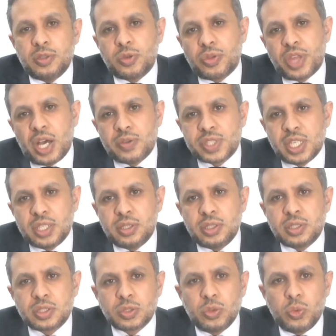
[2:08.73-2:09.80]
In
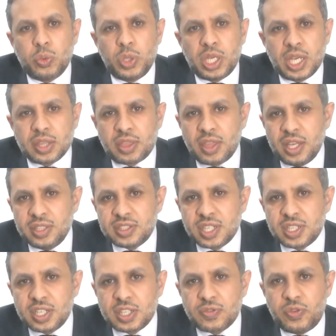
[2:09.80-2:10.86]
2000, we got the
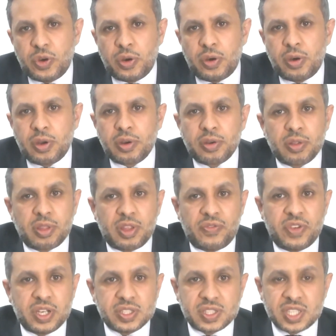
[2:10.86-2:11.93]
internet for the
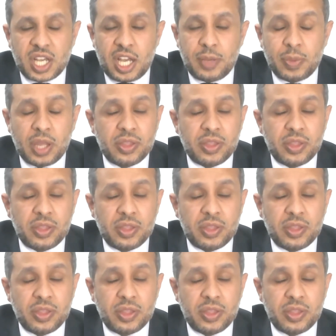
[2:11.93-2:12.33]
first time,